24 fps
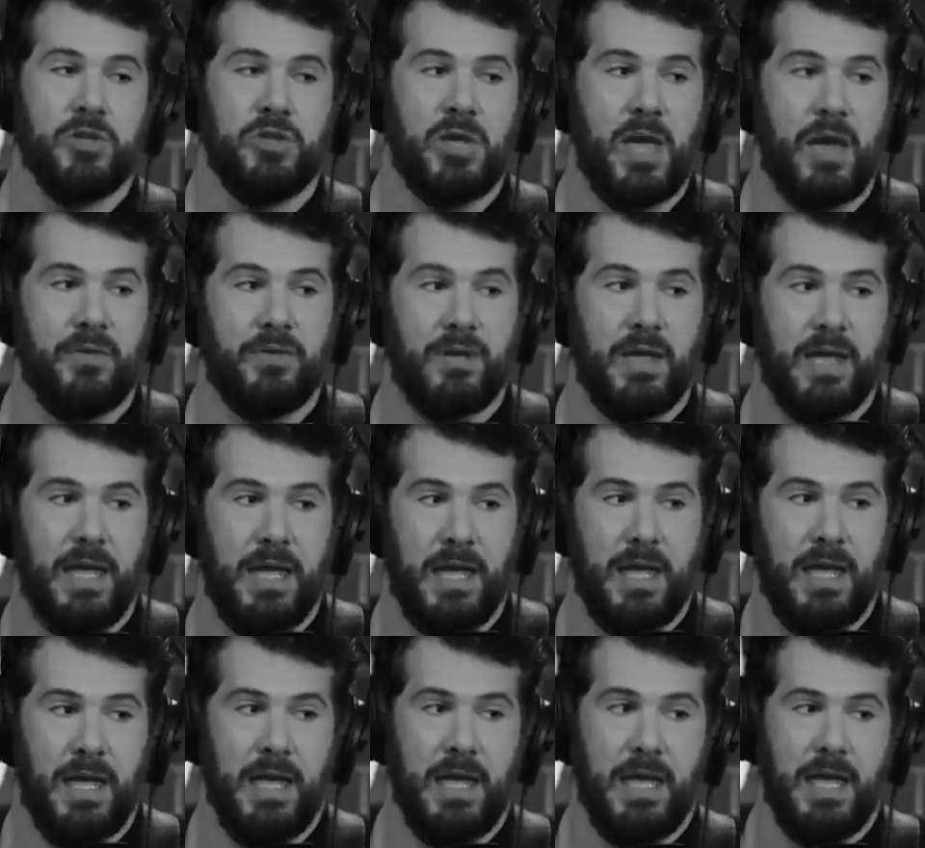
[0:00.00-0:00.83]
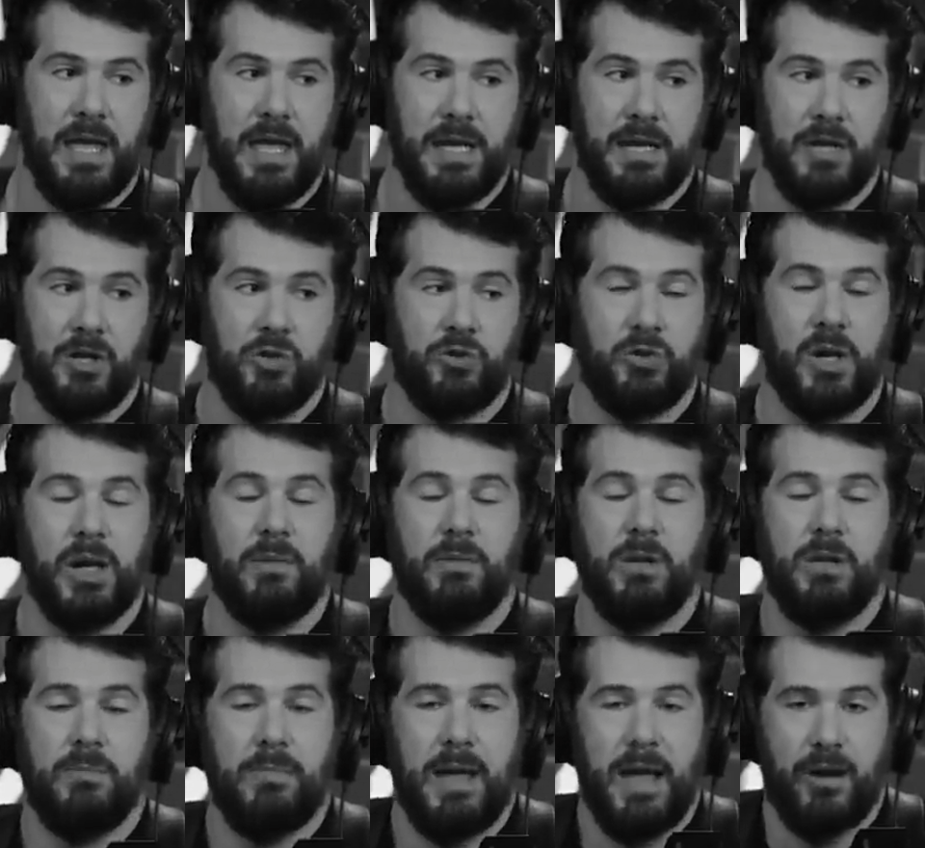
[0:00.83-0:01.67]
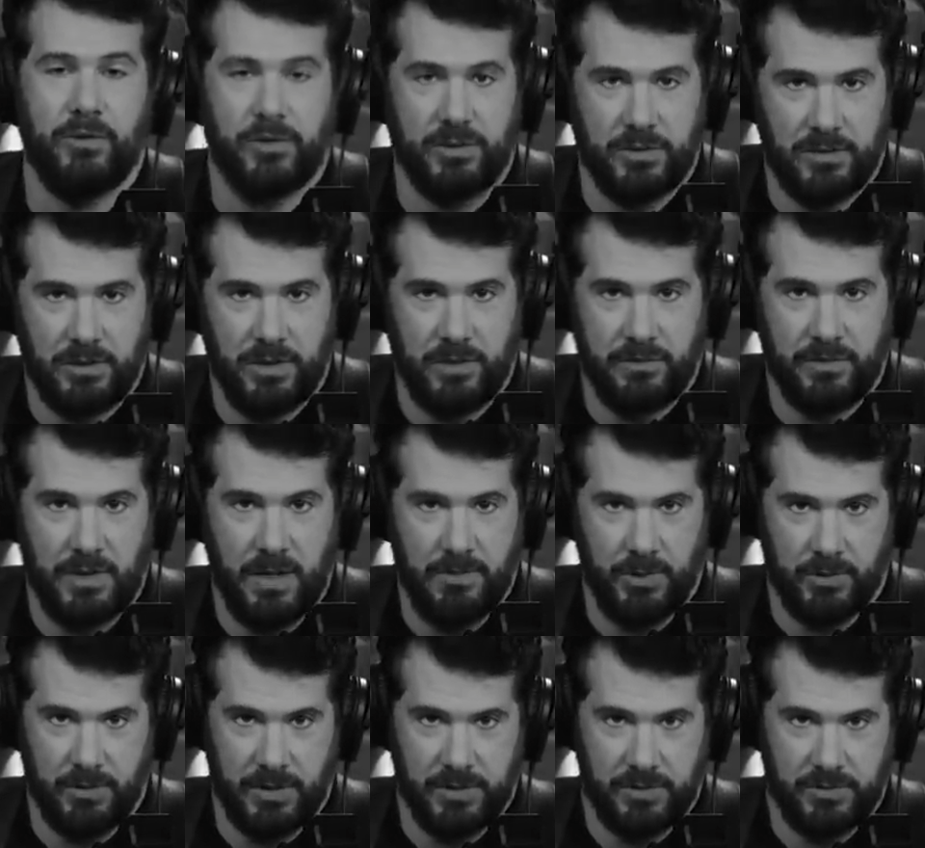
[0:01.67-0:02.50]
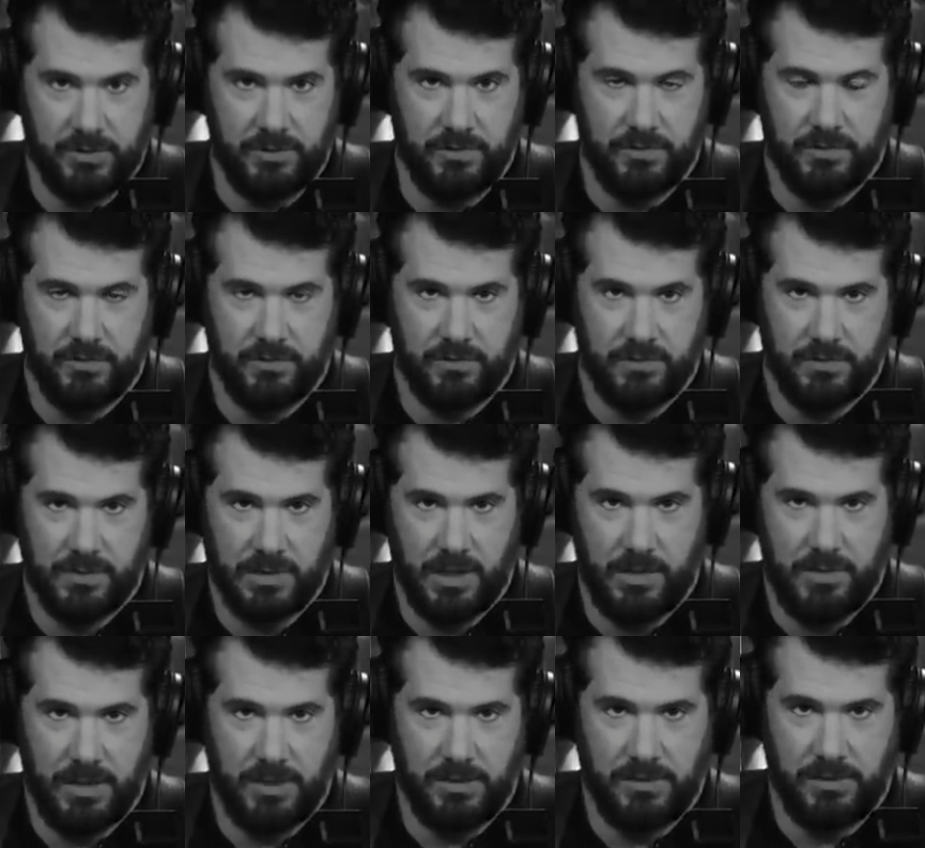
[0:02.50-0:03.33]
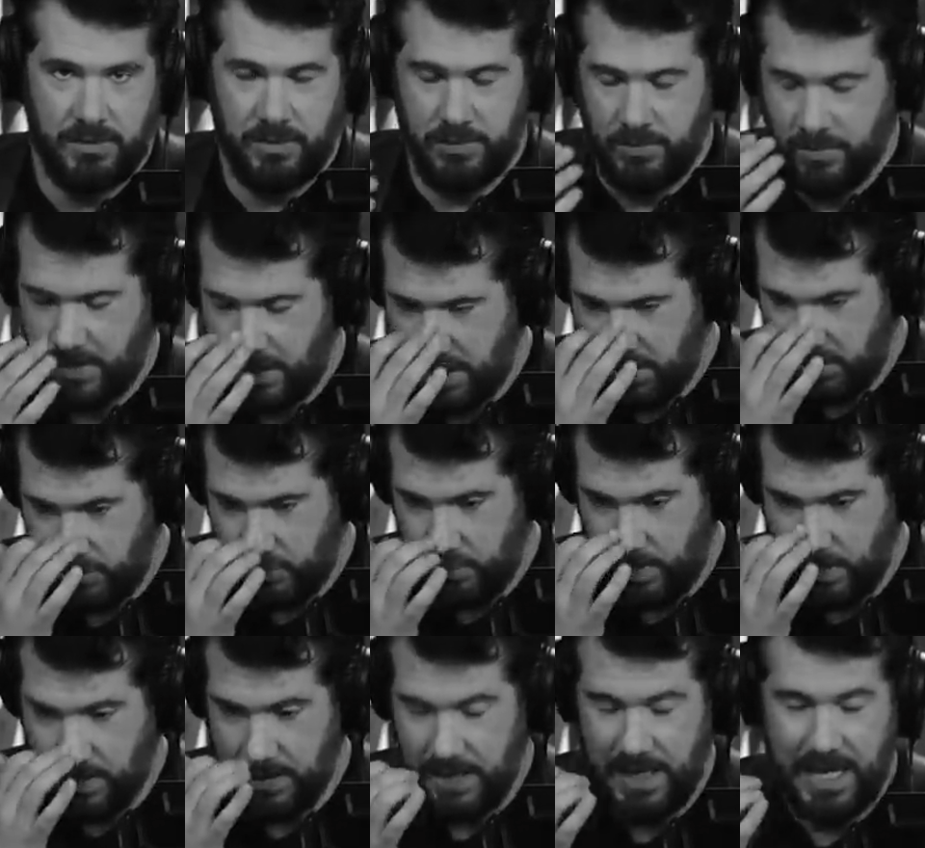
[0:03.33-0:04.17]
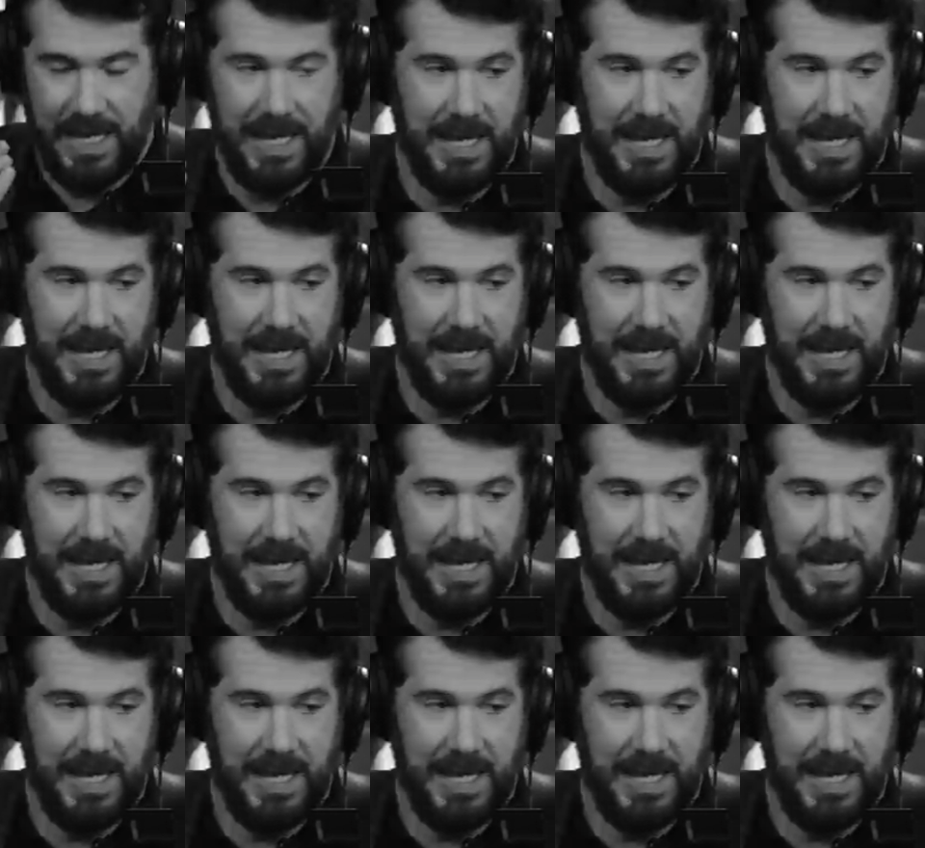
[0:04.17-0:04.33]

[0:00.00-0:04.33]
You have an incredible amount of immigrants who've come into Sweden,